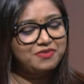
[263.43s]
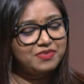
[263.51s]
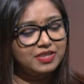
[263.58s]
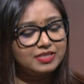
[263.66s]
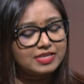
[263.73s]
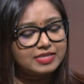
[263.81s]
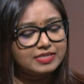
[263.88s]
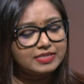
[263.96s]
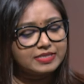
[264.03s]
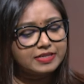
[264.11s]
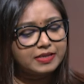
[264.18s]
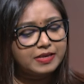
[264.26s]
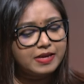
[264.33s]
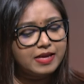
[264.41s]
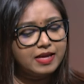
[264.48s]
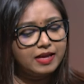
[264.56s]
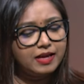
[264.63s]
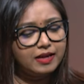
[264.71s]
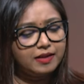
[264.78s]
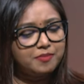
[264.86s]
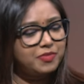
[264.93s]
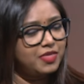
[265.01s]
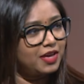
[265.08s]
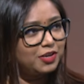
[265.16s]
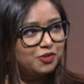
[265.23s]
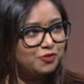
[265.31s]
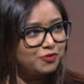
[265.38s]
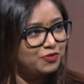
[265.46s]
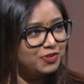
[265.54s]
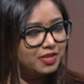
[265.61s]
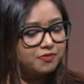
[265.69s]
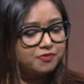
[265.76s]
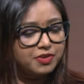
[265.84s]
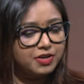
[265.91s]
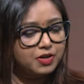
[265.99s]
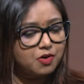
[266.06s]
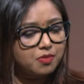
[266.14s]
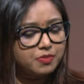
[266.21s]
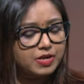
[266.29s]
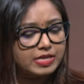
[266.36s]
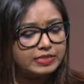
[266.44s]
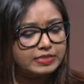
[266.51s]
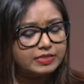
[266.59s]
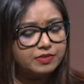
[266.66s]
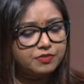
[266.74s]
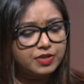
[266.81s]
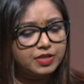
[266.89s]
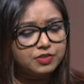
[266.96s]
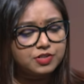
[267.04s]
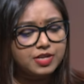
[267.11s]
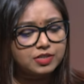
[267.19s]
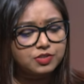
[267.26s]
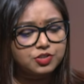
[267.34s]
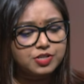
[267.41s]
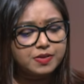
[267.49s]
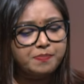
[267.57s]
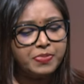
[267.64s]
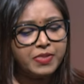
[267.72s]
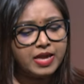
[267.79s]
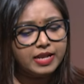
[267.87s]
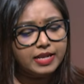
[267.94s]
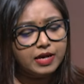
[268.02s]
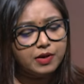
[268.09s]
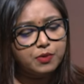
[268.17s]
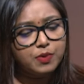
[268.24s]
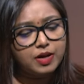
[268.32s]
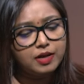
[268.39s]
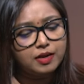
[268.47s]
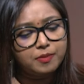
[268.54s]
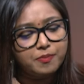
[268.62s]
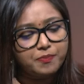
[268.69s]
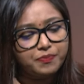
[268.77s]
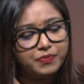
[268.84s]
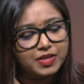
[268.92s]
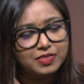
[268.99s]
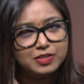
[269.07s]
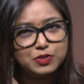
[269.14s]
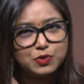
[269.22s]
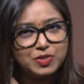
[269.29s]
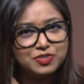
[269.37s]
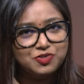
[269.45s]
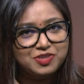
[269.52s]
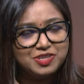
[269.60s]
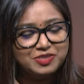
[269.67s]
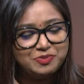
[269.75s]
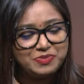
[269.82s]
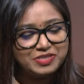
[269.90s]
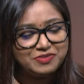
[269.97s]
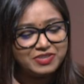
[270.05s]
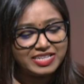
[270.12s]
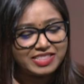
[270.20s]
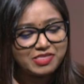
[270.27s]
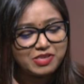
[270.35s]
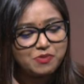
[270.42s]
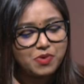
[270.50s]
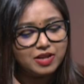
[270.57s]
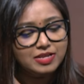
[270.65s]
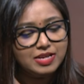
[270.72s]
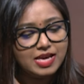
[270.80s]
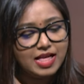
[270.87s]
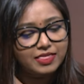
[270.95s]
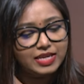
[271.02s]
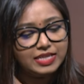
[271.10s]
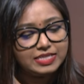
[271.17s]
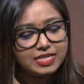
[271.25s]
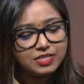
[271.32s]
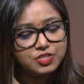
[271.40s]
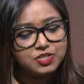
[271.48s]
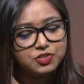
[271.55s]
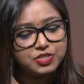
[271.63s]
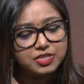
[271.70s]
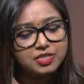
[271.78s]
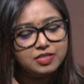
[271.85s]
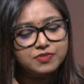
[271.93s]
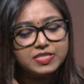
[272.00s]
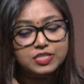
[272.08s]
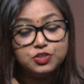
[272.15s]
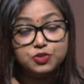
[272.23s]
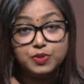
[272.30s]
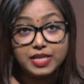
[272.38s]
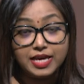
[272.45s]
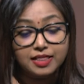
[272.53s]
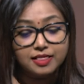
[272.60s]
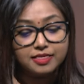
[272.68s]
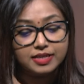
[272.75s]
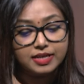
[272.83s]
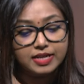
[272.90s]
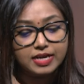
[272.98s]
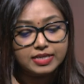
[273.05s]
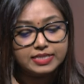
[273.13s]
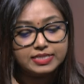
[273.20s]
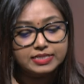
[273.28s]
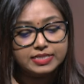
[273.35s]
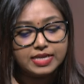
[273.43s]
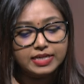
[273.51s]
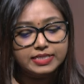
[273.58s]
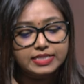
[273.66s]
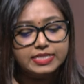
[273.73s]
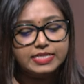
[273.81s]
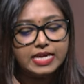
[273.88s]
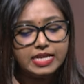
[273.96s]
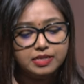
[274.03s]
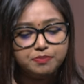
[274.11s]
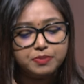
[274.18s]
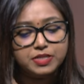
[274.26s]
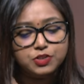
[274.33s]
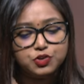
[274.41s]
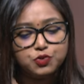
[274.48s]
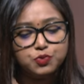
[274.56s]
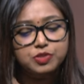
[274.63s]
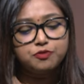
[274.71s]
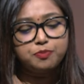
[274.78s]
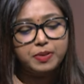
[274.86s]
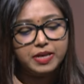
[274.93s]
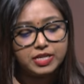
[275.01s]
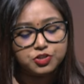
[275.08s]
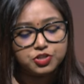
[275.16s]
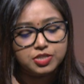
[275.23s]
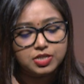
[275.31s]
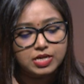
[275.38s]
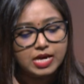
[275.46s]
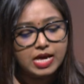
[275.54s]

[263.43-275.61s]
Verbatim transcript: Fantastic. Thank you for that very comprehensive introduction. Now, this question is a bit of a lengthy one. The International Journal of Sexual Health, in an article titled "In Pursuit of Pleasure,